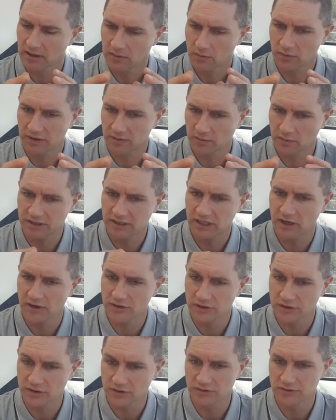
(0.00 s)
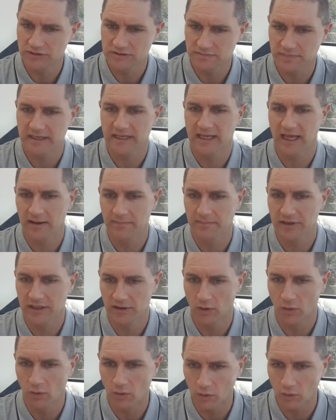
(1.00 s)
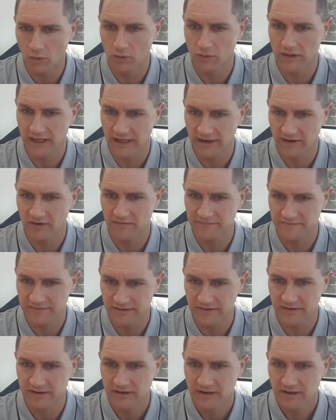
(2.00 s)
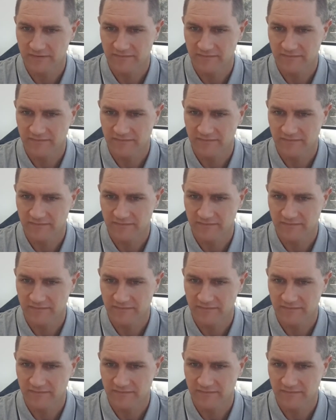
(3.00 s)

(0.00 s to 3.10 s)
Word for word: we, we don't use PRP all that often